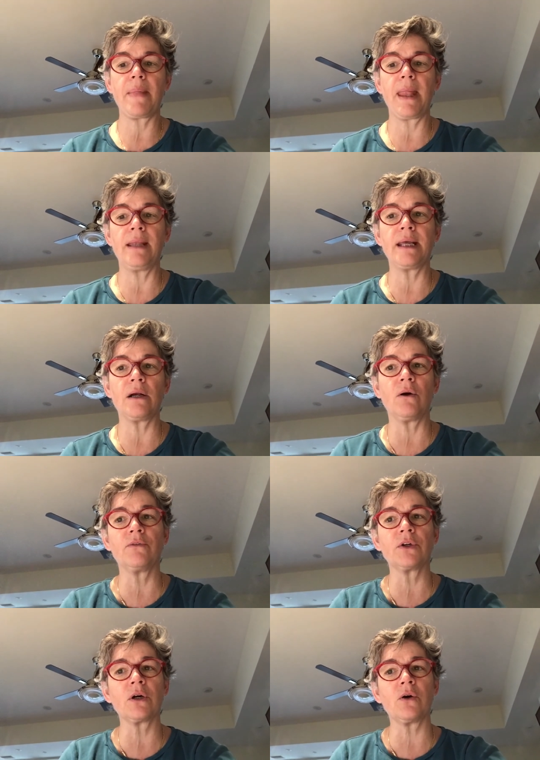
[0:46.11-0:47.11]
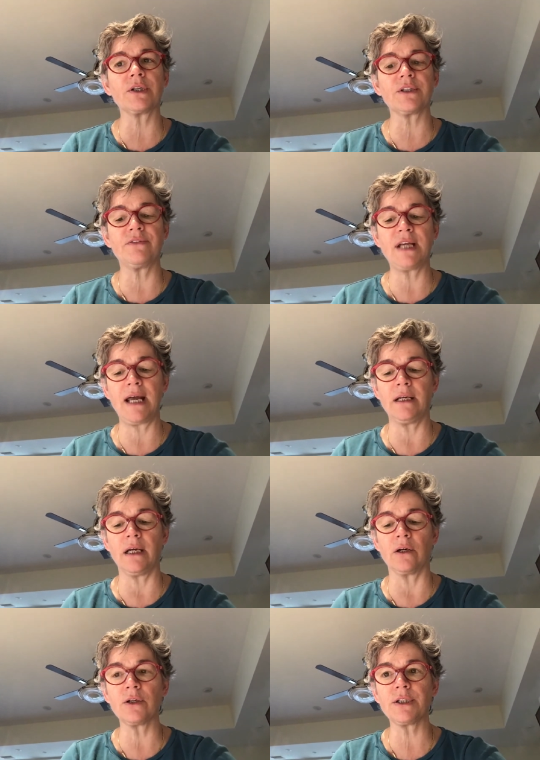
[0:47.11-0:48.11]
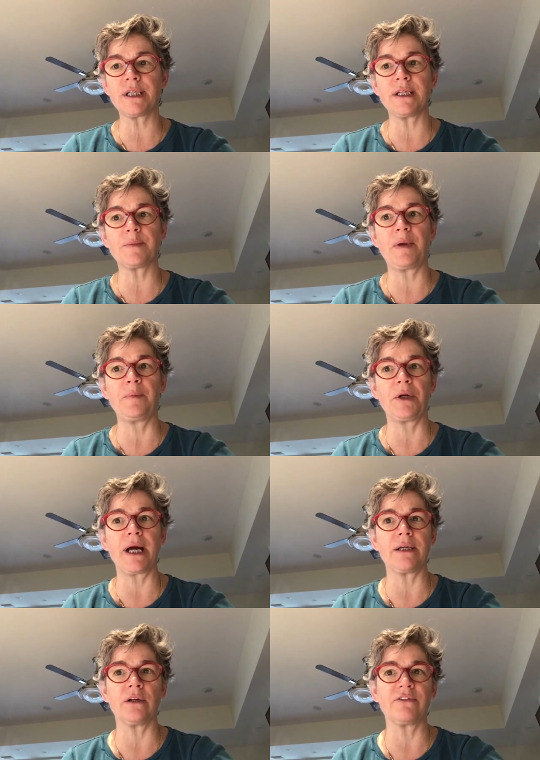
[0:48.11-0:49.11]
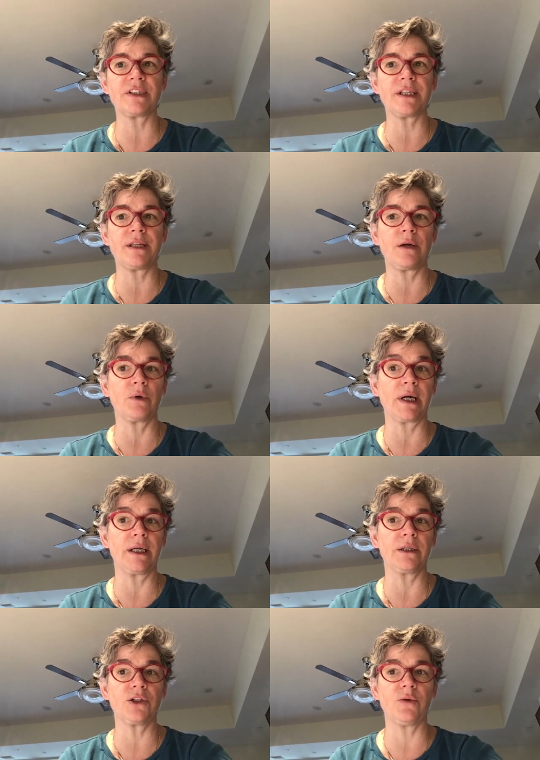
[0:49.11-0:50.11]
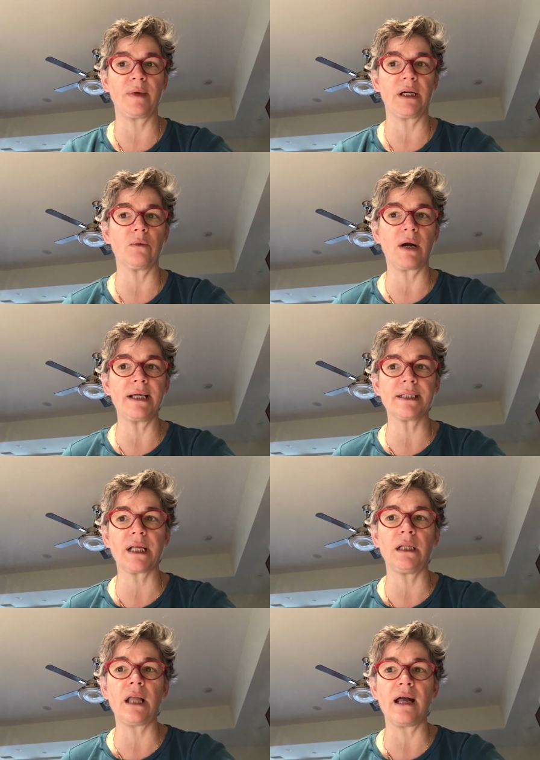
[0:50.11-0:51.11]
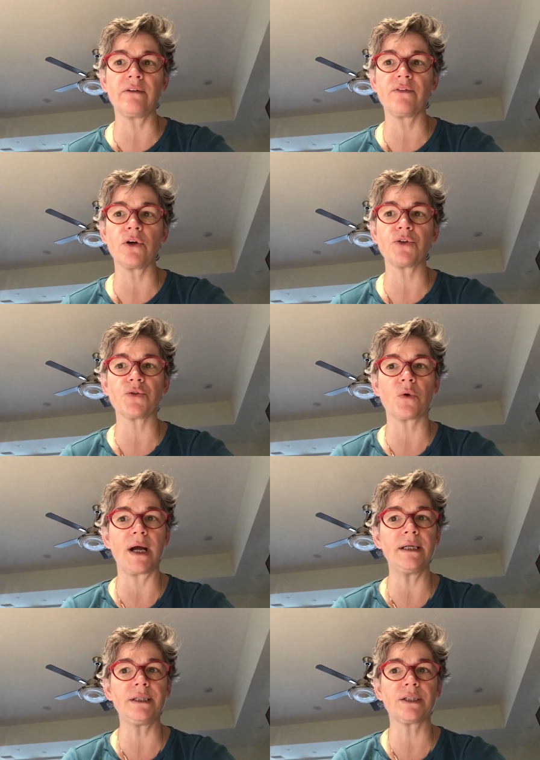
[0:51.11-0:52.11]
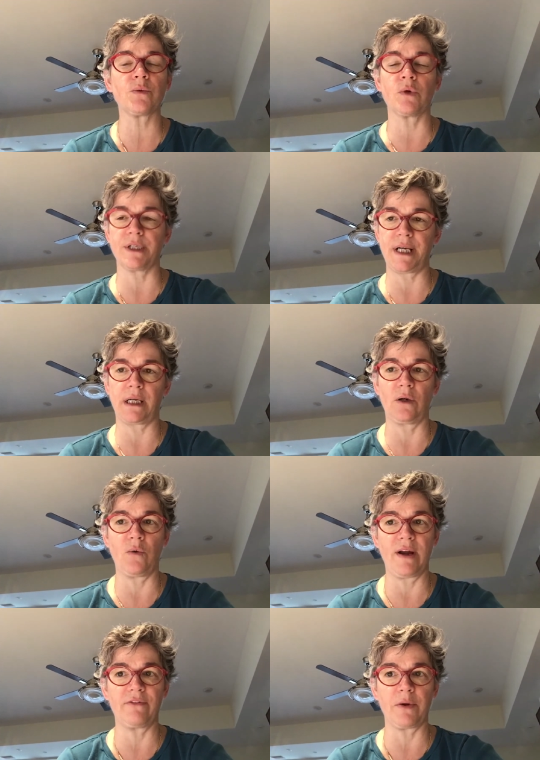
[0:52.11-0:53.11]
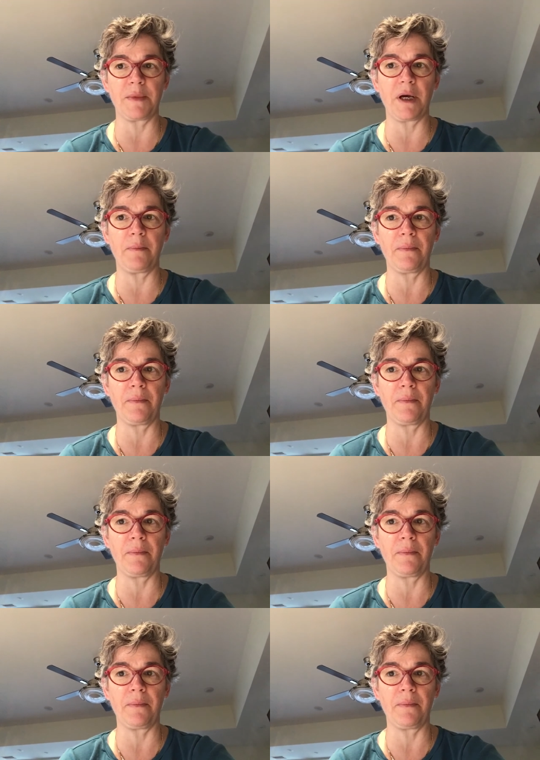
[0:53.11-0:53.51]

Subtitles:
And then over a course of 10 years, as people got nervous that they were getting too many rights, a lot of those rights were taken away from them.